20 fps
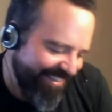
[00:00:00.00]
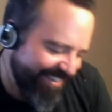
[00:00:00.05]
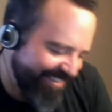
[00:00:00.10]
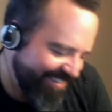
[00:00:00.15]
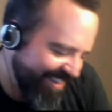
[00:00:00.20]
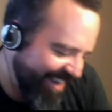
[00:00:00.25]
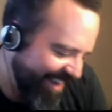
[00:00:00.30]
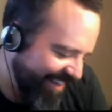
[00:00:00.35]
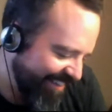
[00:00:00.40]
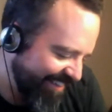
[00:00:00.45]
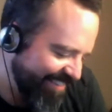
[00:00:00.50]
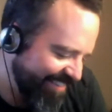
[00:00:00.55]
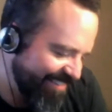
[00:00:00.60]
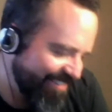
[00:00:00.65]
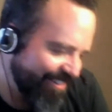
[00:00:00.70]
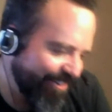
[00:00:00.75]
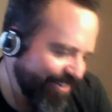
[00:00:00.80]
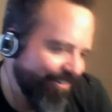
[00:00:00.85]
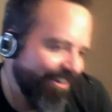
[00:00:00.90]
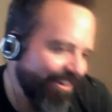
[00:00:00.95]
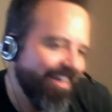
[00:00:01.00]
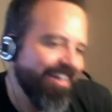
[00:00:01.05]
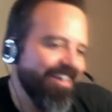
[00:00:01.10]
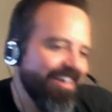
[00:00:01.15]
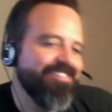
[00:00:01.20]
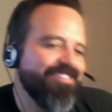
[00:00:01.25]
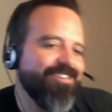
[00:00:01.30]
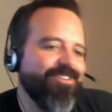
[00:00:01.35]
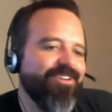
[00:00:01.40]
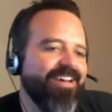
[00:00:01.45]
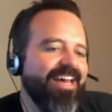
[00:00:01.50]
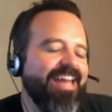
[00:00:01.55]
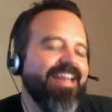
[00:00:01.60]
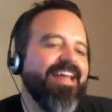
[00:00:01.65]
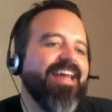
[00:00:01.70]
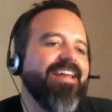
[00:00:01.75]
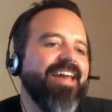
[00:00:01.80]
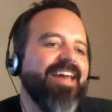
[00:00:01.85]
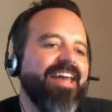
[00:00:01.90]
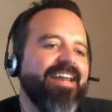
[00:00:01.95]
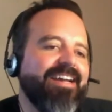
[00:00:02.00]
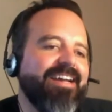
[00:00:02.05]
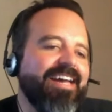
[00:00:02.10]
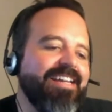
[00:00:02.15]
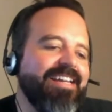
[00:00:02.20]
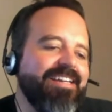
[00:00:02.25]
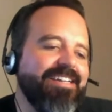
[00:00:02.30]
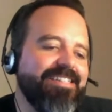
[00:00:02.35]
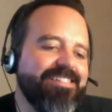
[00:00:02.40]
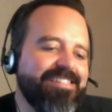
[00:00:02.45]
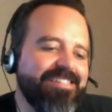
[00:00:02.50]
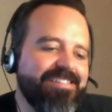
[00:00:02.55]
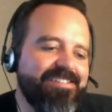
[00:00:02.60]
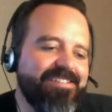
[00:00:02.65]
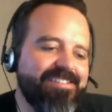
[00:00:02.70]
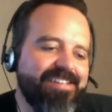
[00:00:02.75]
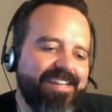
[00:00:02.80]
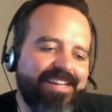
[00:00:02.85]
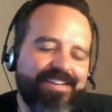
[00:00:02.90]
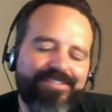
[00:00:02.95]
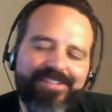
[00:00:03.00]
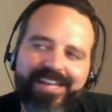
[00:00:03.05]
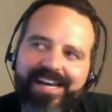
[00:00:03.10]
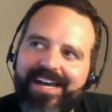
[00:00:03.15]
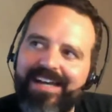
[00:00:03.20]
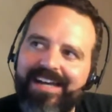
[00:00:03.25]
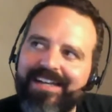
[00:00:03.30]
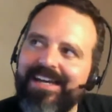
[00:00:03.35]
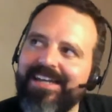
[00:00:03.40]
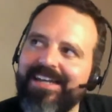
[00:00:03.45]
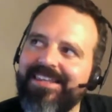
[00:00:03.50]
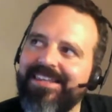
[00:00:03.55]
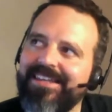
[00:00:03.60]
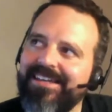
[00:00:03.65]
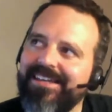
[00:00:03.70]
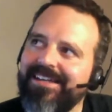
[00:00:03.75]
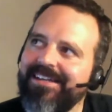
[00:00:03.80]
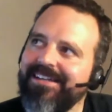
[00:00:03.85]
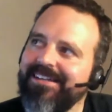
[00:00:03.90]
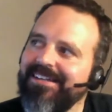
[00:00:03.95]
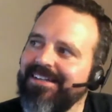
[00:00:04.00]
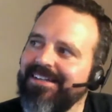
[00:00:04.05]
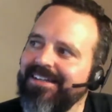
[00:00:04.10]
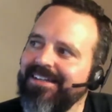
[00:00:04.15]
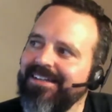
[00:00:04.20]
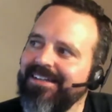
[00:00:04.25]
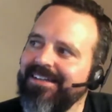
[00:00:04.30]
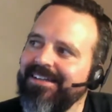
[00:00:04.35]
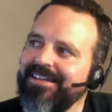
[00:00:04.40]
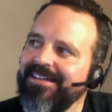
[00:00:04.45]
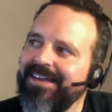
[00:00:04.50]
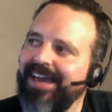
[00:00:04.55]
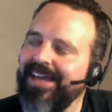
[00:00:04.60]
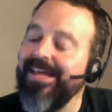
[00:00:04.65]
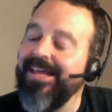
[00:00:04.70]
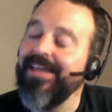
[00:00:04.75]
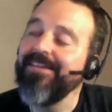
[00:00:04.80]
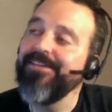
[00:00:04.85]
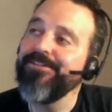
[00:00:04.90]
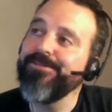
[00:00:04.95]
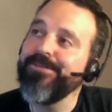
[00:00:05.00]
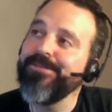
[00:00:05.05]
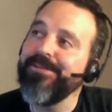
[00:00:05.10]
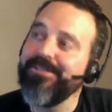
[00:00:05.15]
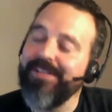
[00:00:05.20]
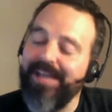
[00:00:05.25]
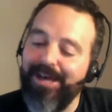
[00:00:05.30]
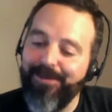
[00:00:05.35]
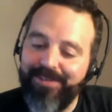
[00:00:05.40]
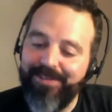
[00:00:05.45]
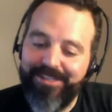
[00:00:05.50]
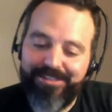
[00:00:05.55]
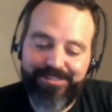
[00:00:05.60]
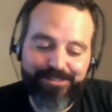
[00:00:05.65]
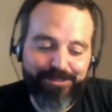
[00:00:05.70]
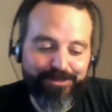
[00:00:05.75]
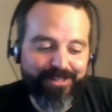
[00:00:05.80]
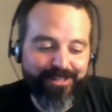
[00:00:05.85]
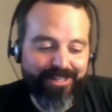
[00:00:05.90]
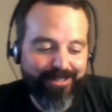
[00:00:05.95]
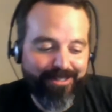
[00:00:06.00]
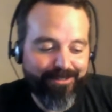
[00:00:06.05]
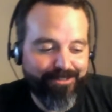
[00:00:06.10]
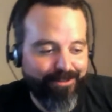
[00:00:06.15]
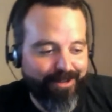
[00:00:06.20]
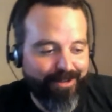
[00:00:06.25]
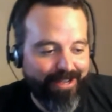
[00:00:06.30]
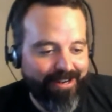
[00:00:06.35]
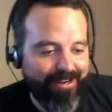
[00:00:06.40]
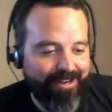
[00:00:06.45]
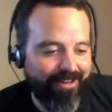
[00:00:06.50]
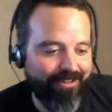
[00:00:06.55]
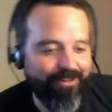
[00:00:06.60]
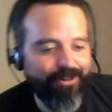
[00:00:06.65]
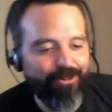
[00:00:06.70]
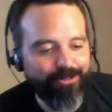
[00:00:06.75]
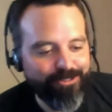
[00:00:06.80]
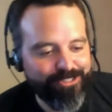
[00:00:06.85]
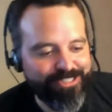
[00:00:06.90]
exactly. And and it kind of gets to this thing of like I think and this will allow me to throw out another old